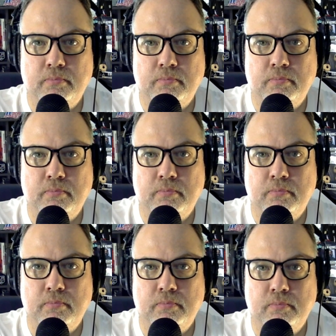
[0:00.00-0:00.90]

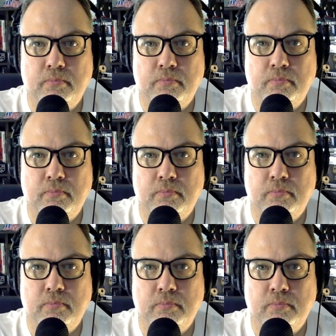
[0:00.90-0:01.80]

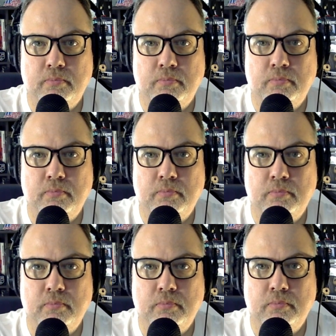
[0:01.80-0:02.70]

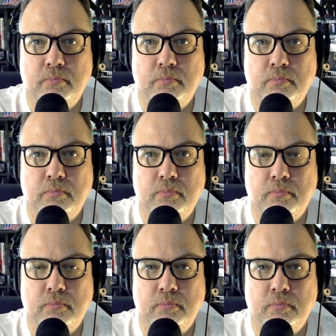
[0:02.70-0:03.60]

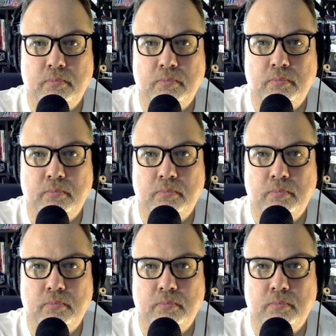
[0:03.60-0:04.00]
The person shown says nothing.